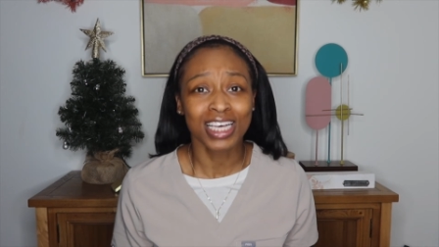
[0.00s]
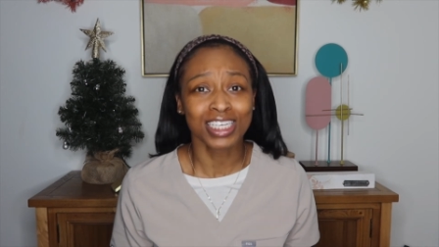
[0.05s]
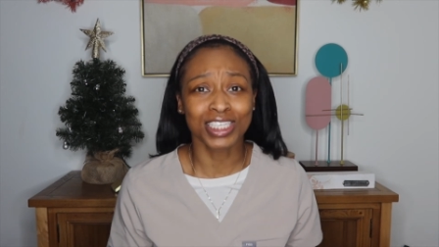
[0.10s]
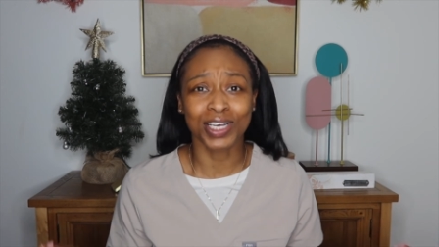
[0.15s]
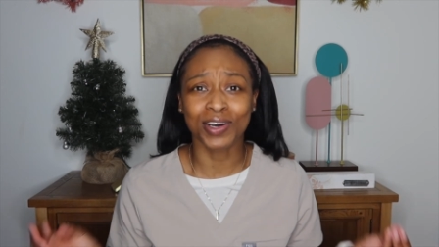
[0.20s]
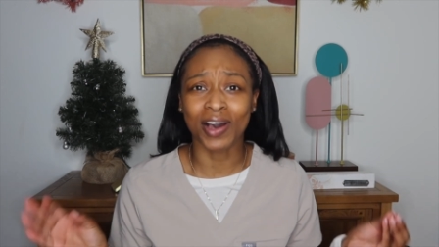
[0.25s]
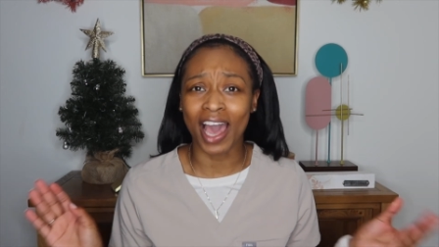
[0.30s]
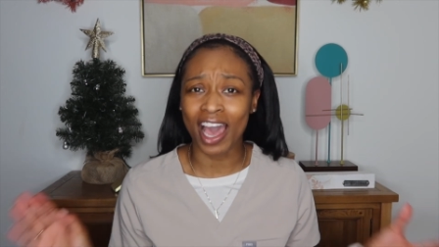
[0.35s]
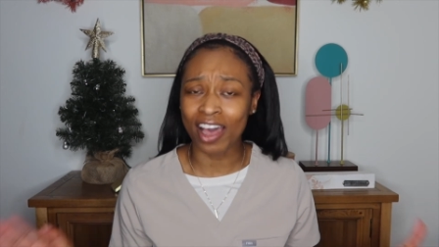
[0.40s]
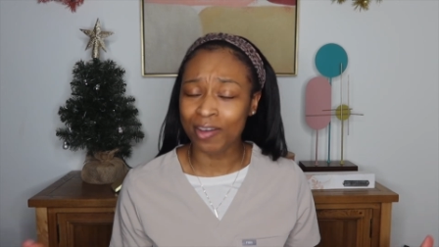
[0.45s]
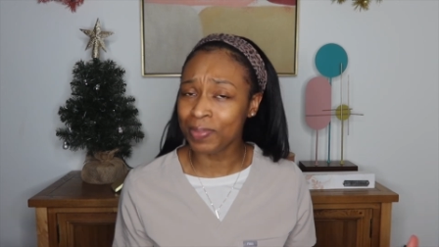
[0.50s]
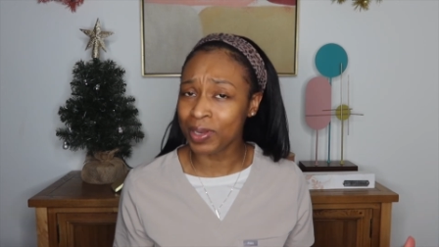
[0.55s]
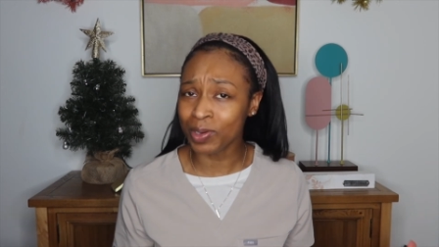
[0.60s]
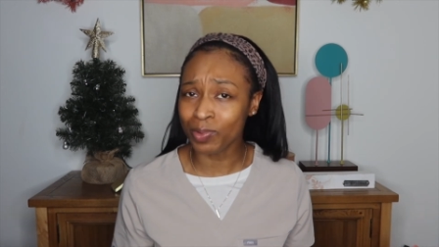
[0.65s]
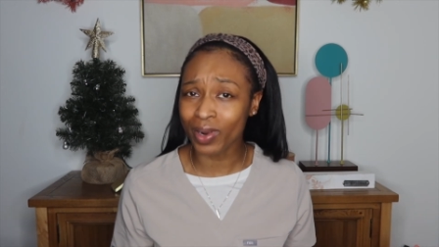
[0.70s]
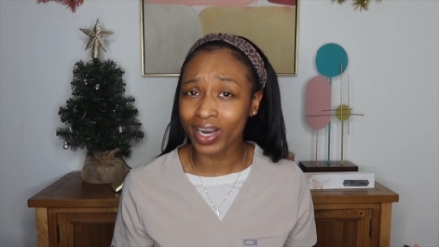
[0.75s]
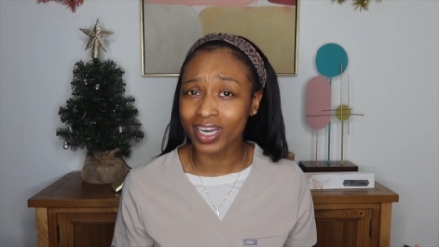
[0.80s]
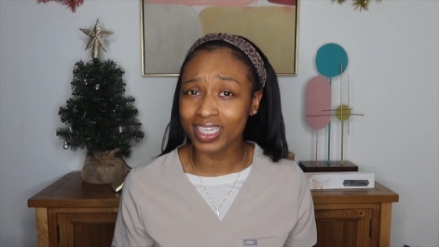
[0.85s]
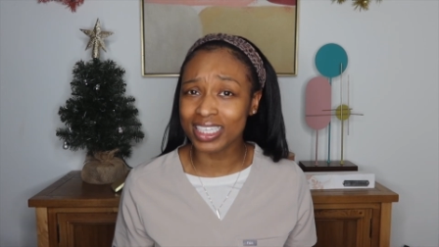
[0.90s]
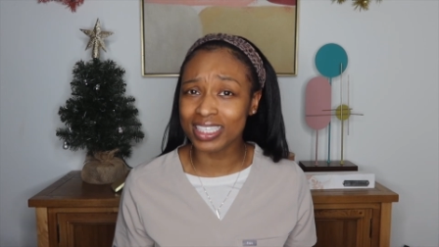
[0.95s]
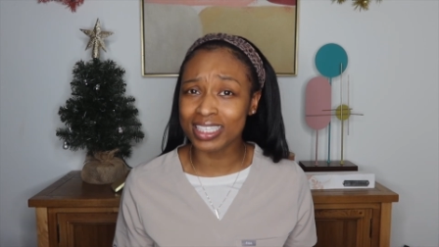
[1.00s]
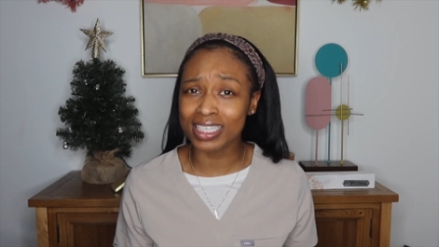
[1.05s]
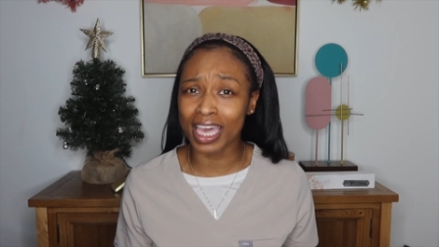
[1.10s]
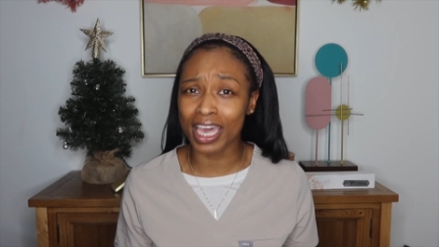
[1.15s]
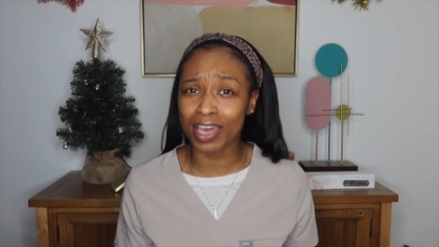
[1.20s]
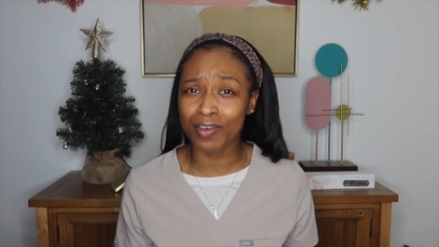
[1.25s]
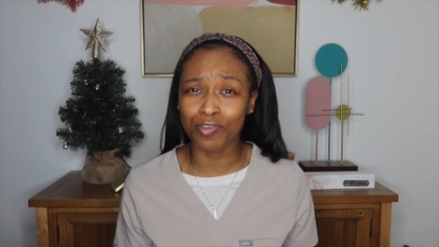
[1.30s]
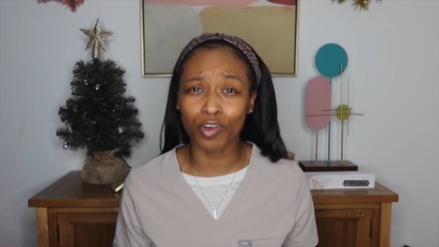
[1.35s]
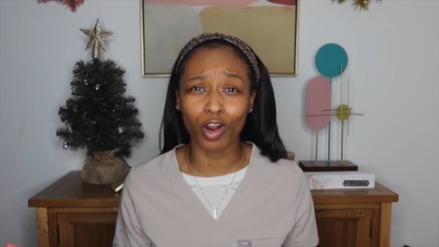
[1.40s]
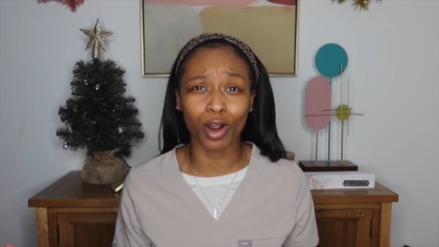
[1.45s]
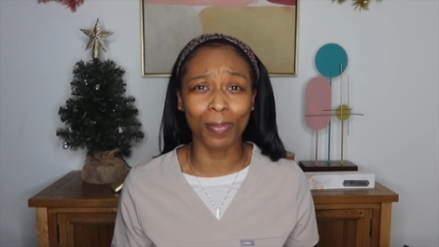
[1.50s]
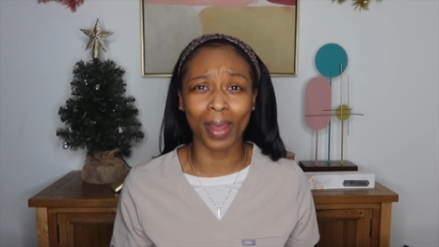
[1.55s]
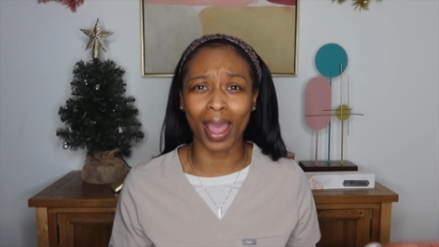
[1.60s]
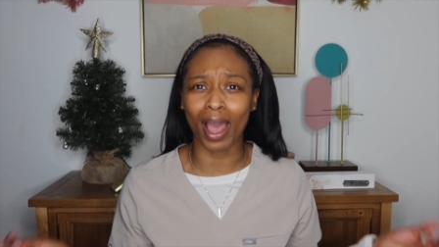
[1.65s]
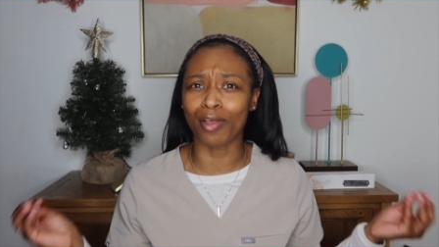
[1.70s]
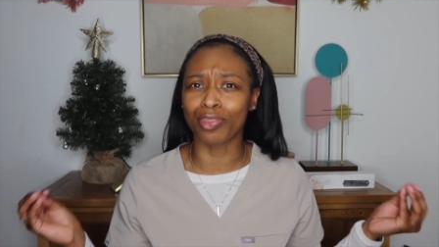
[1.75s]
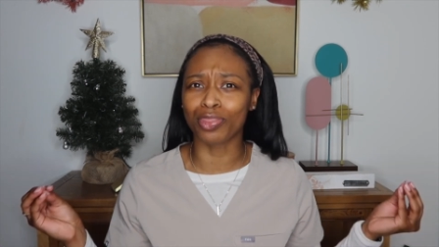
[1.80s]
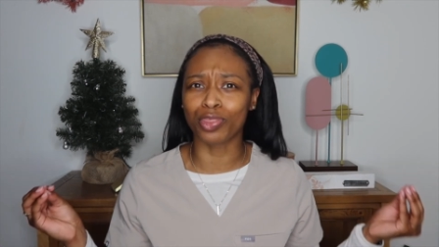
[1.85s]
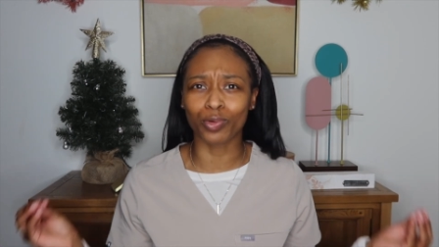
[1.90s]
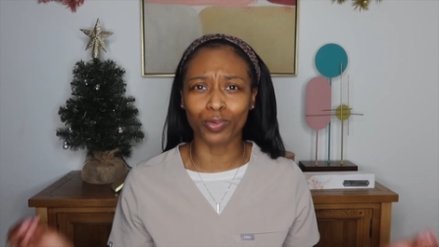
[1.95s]
So I've been wearing this kit for
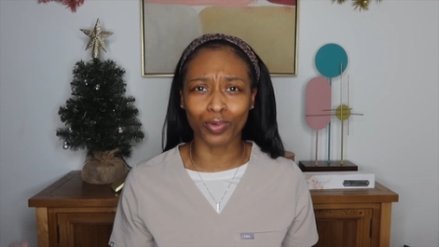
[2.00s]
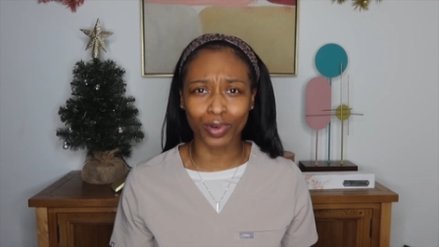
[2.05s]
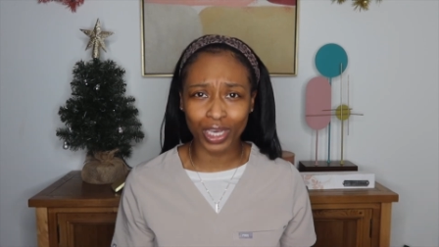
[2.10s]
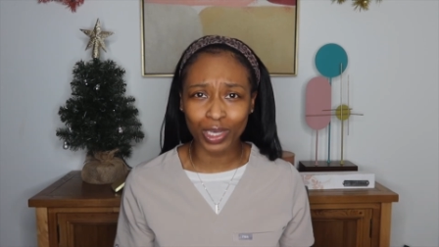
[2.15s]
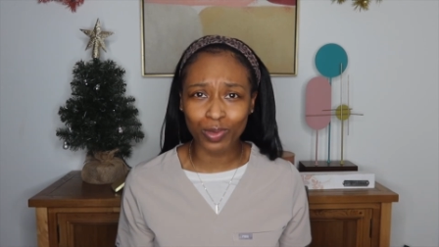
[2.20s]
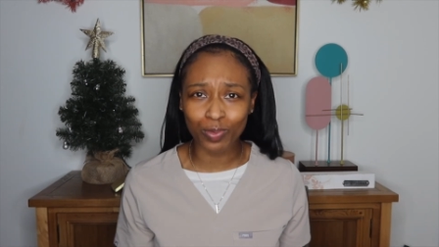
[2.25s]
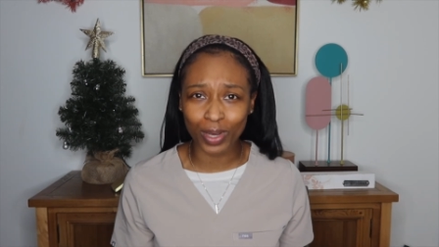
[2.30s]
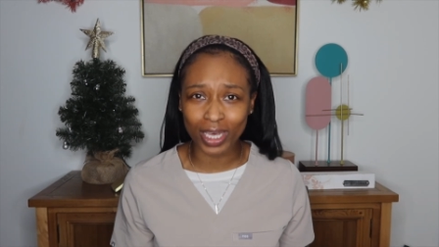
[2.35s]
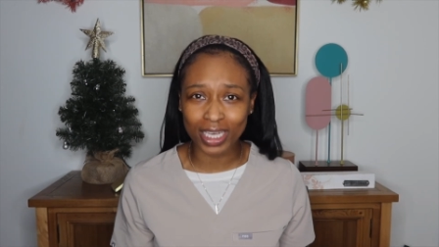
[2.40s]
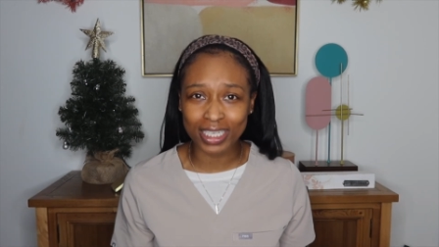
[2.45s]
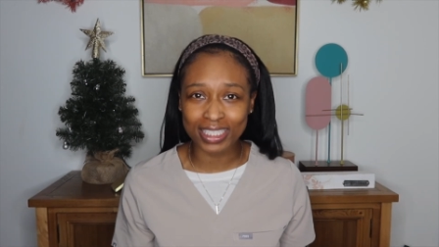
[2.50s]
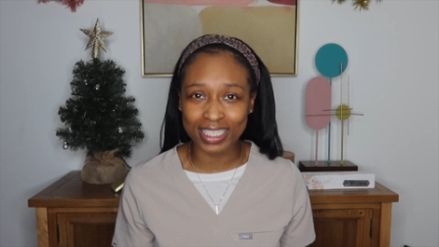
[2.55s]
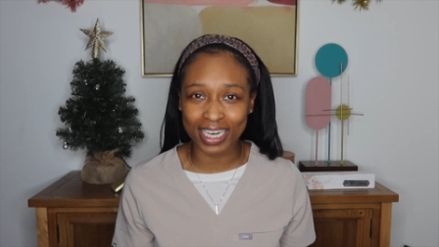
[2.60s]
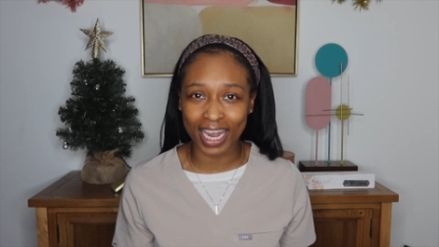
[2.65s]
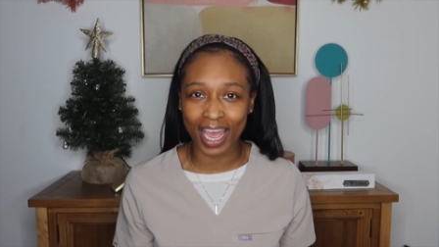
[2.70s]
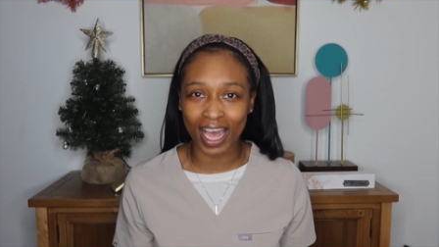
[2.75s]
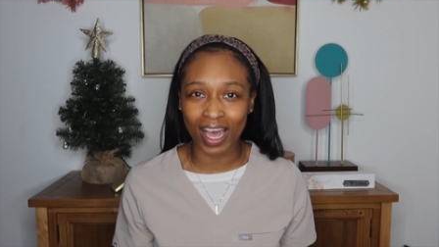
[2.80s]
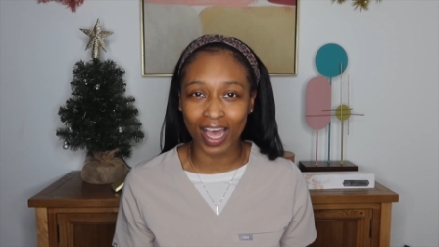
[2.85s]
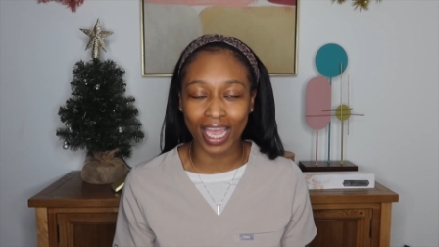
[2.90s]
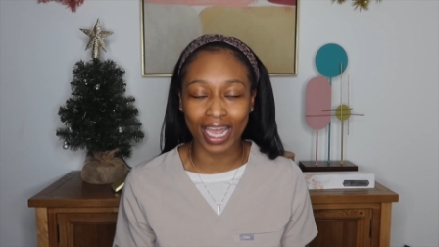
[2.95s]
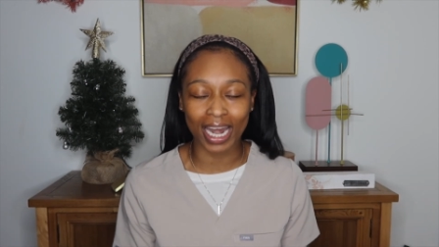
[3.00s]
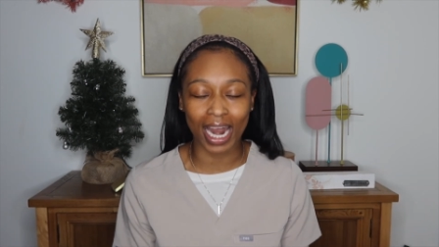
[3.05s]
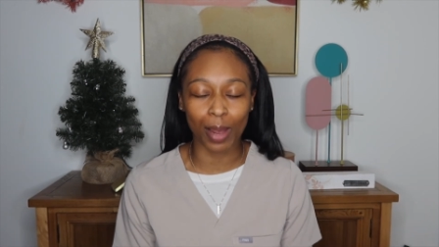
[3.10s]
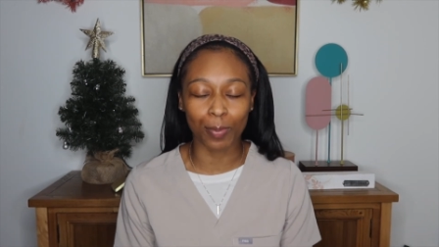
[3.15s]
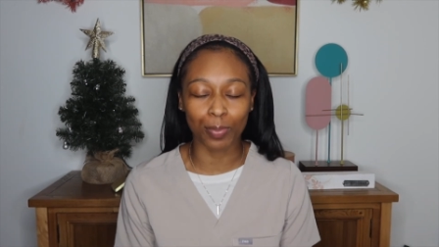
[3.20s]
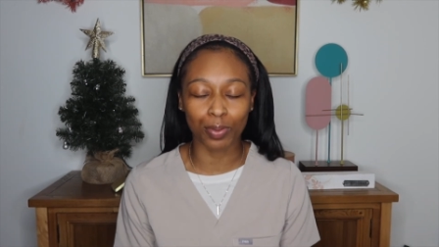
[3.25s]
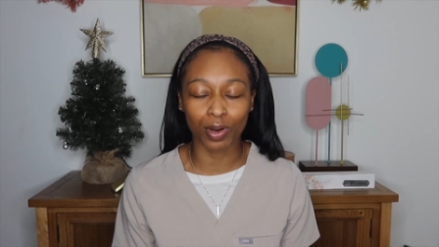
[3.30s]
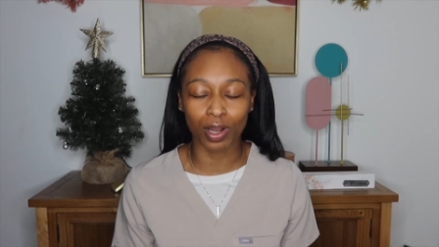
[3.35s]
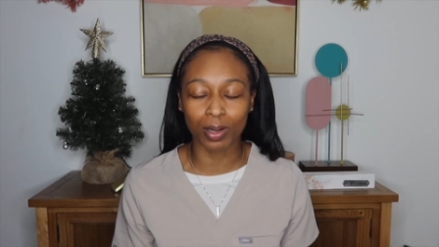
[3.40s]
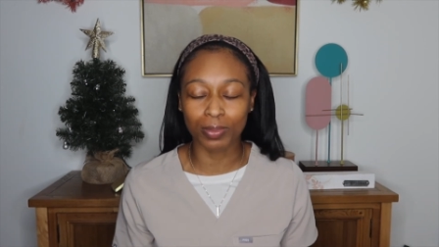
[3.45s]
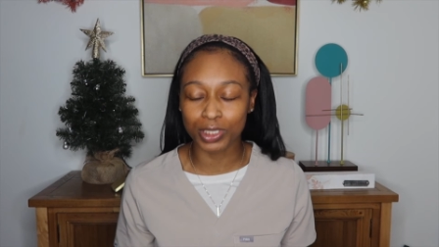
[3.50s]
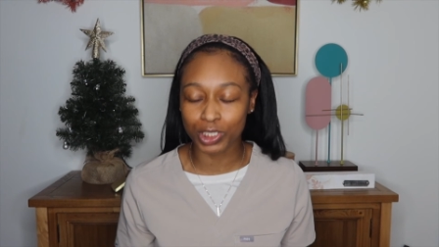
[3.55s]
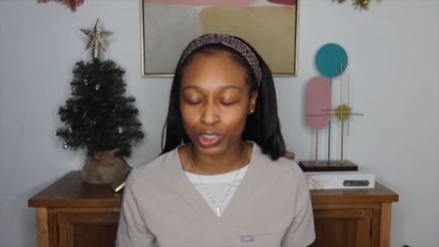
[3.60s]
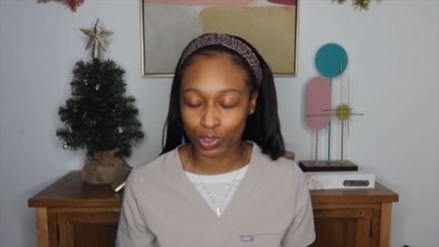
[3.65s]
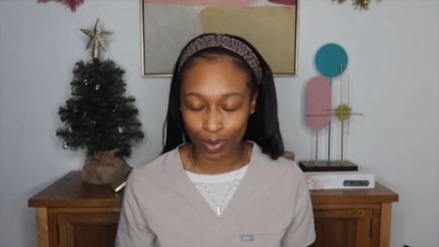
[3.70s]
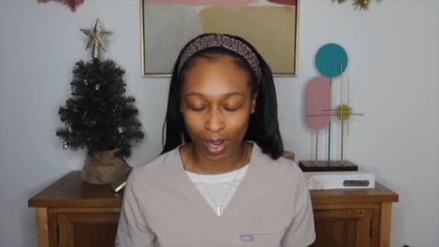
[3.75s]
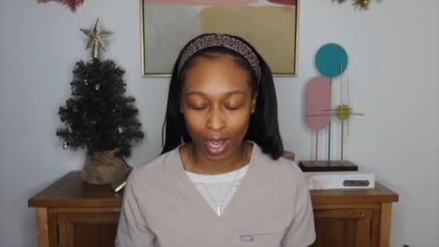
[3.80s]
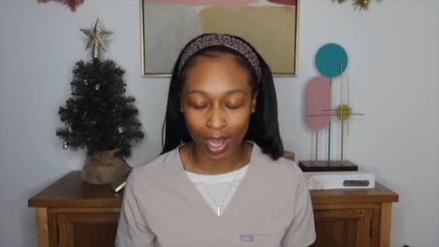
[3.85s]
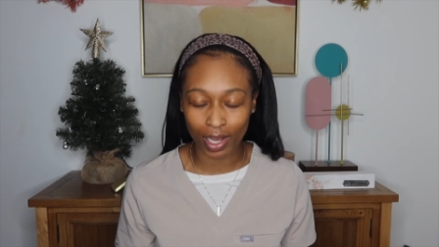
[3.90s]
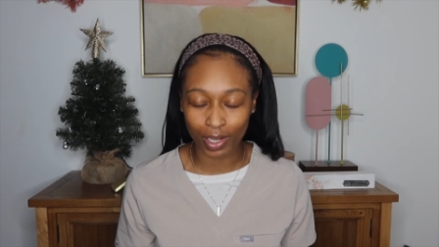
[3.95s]
about three weeks now, and I promise
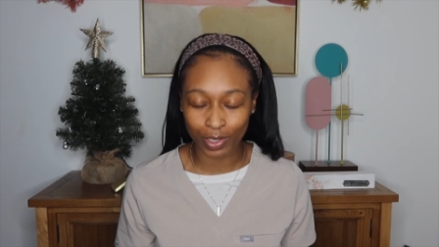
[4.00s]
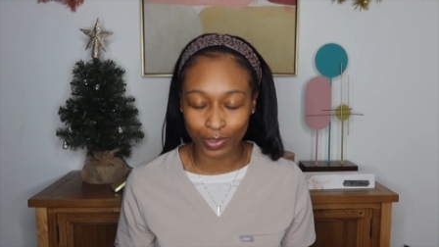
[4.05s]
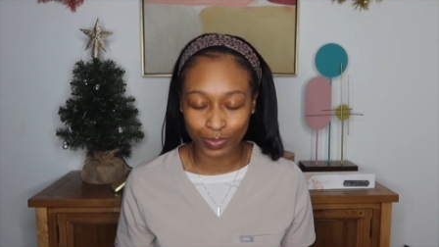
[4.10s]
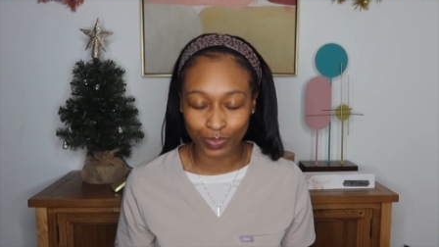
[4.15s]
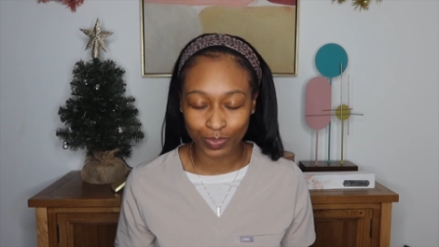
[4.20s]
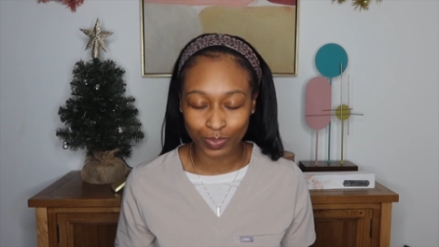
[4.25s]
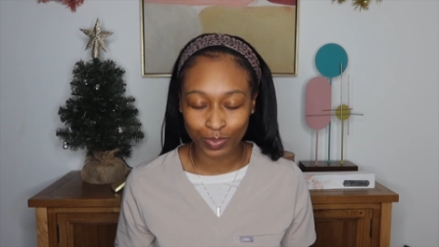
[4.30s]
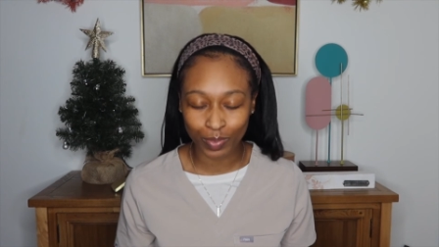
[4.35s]
you all,